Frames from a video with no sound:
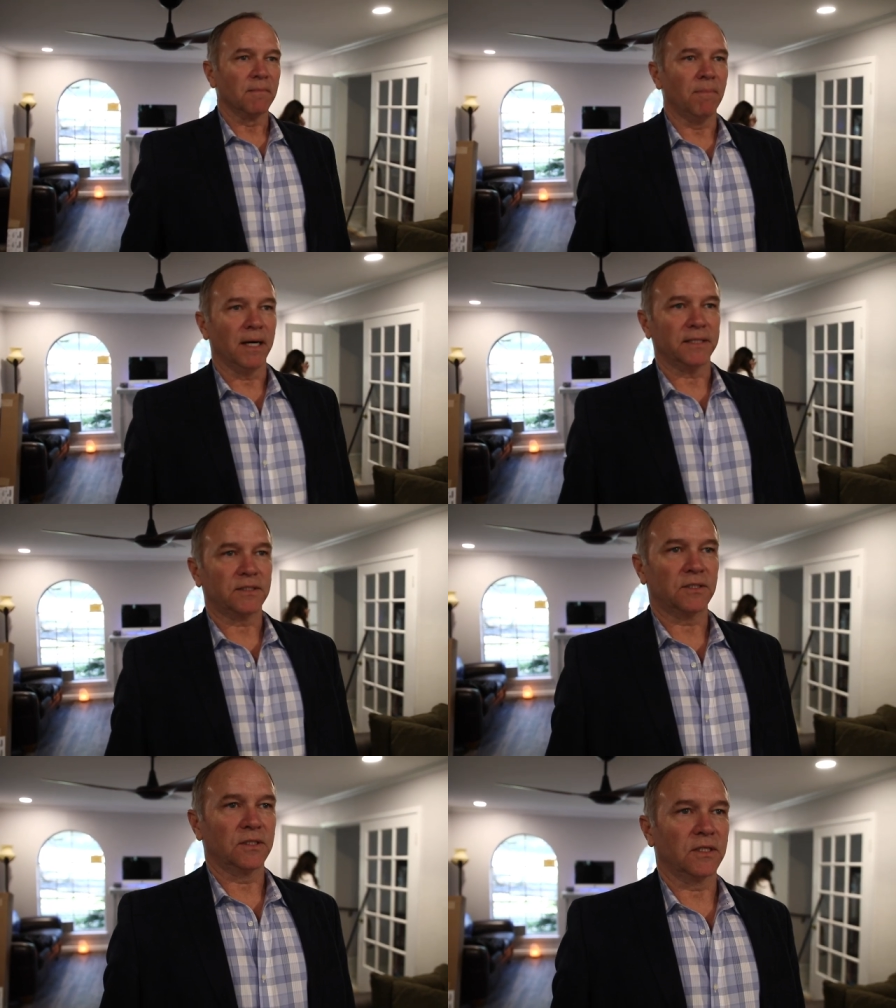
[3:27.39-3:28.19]

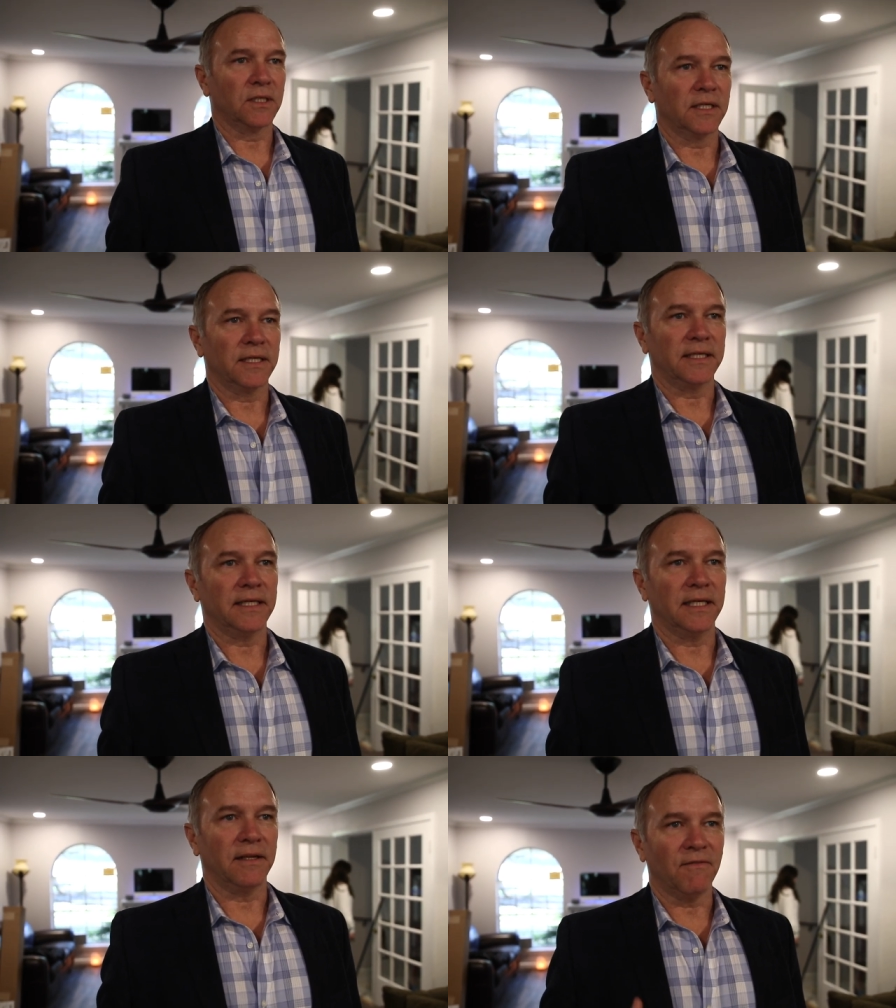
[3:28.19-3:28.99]
but
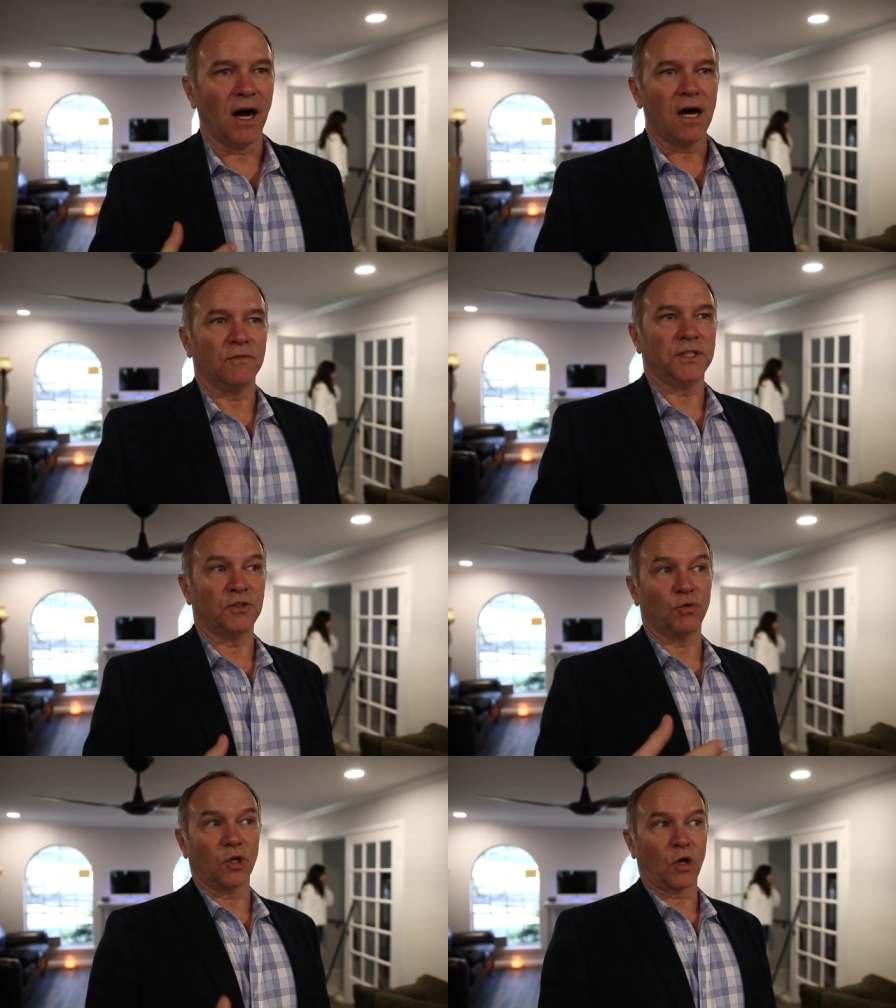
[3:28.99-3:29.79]
it evolved
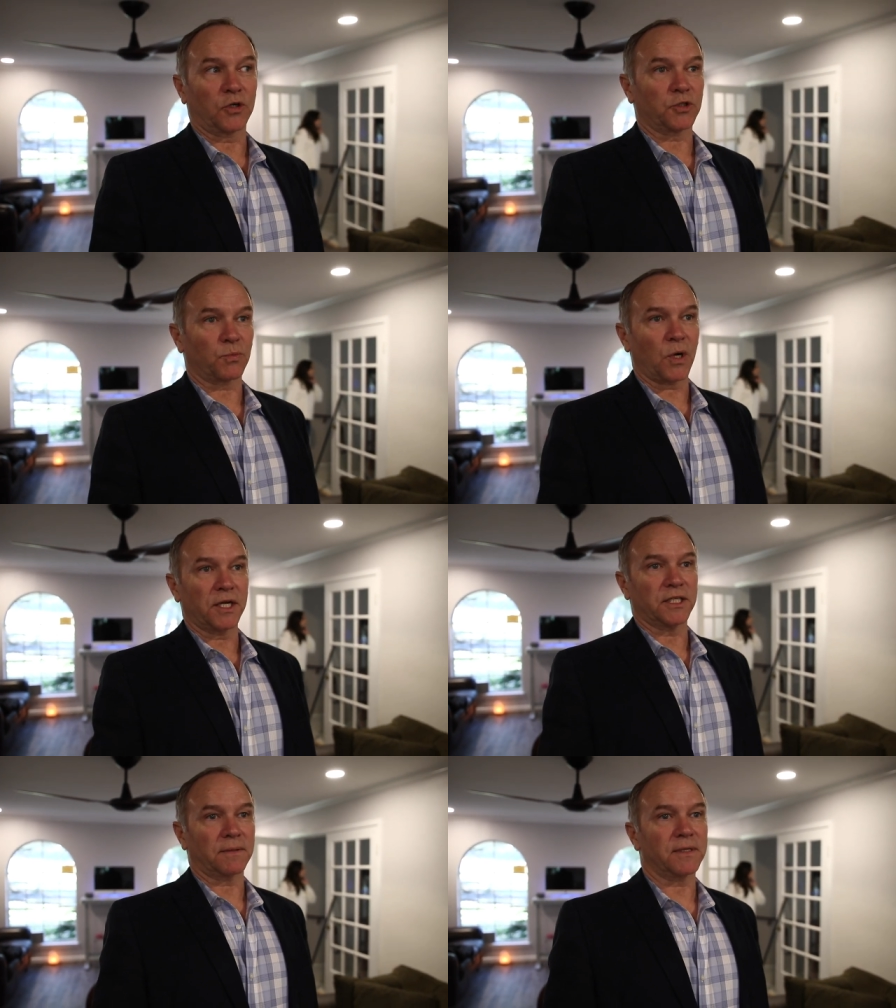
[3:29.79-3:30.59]
into a larger
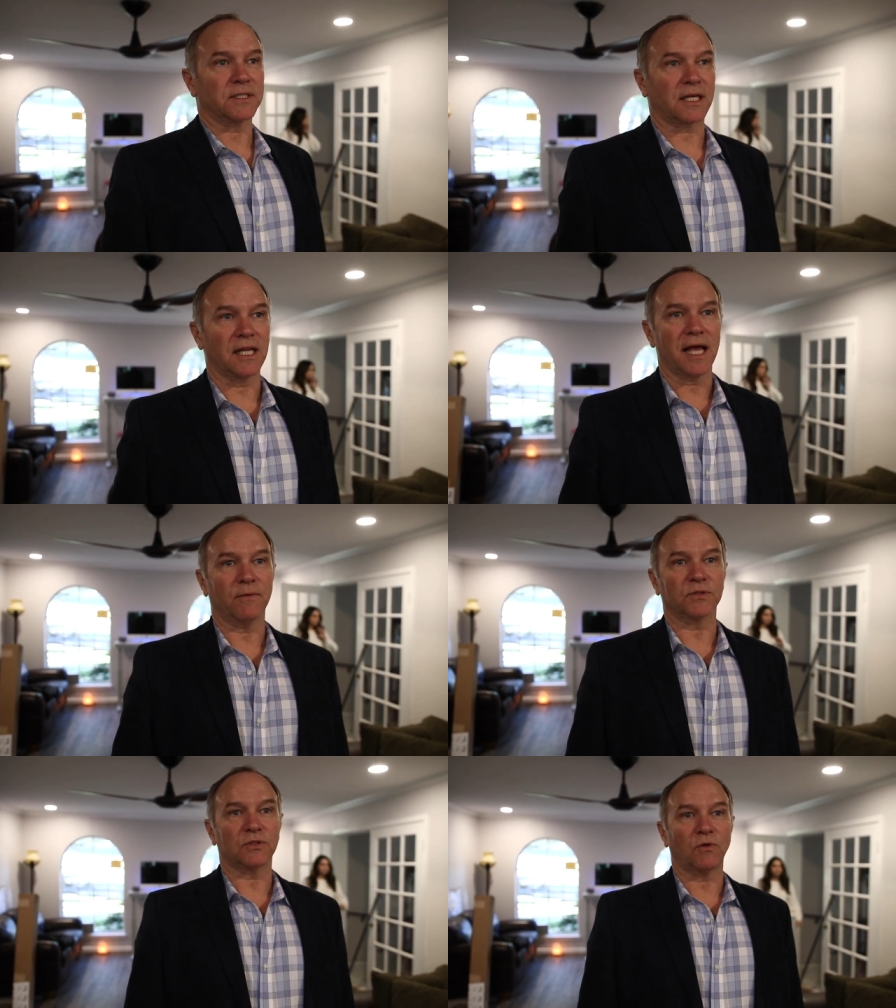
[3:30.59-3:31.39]
project because the
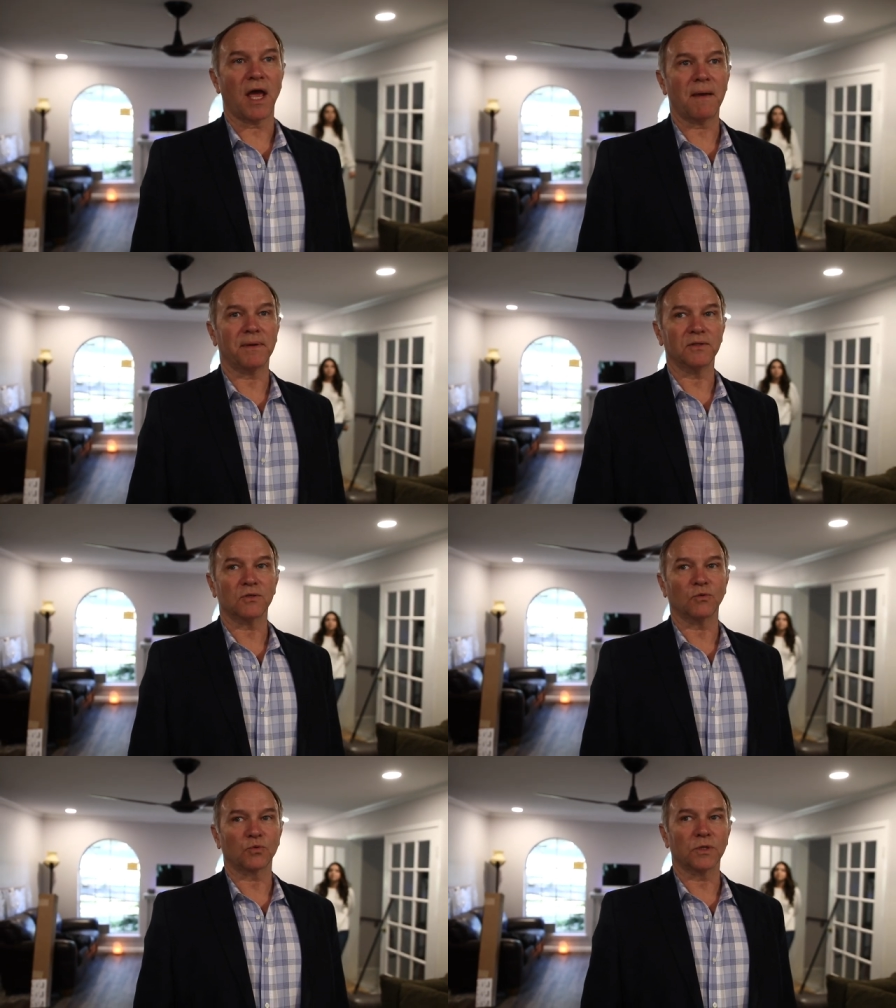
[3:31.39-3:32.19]
client was so happy and
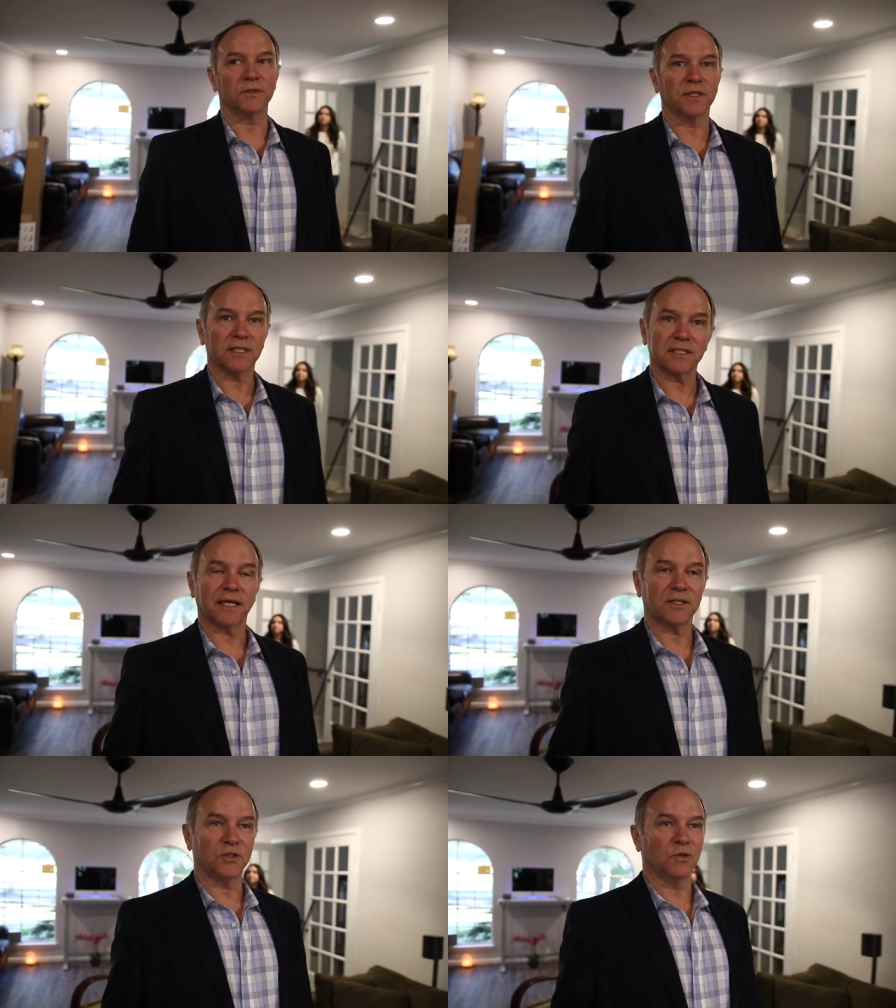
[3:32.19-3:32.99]
so thrilled they
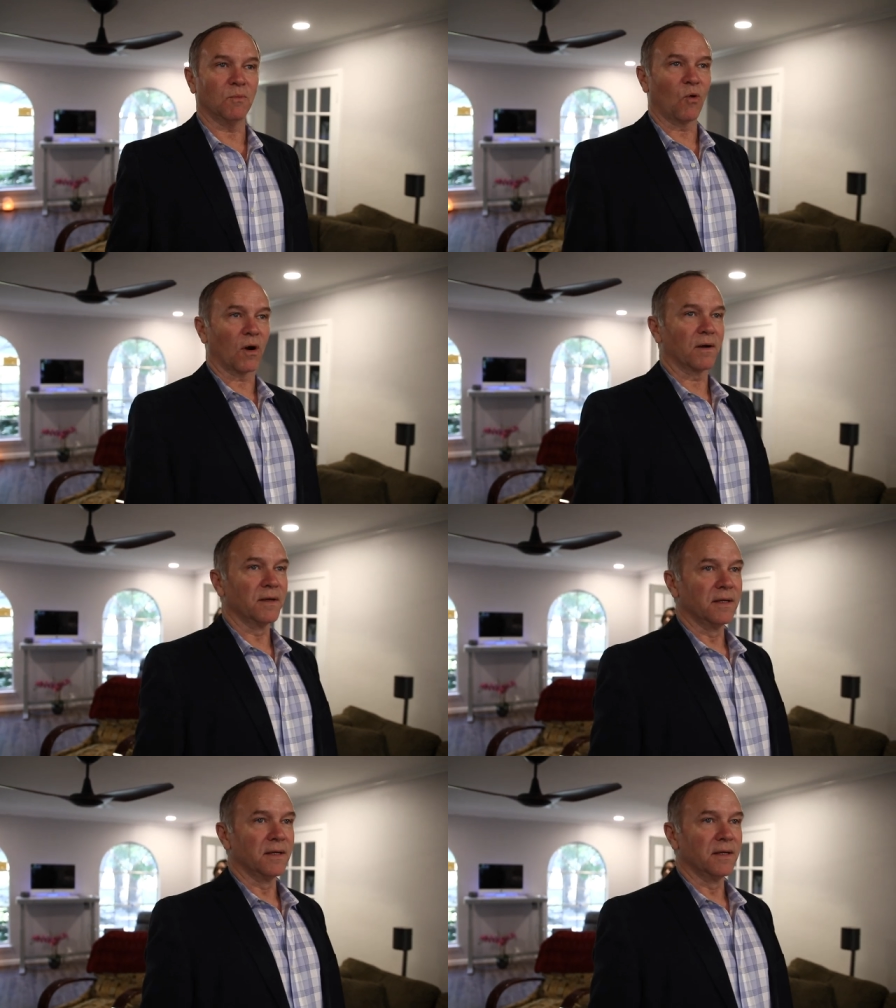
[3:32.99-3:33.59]
decided to do more.